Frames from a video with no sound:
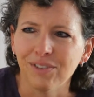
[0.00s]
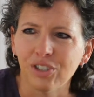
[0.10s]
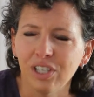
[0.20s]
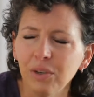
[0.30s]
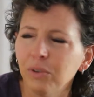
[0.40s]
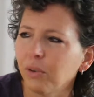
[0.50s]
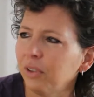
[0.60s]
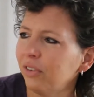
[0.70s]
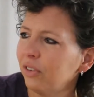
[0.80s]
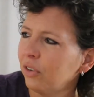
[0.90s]
she was
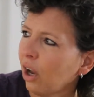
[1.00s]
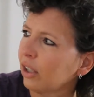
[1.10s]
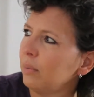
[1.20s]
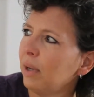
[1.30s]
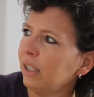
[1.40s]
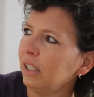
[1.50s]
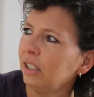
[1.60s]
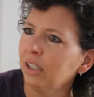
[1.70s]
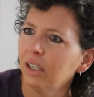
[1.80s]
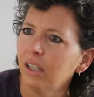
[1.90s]
always documenting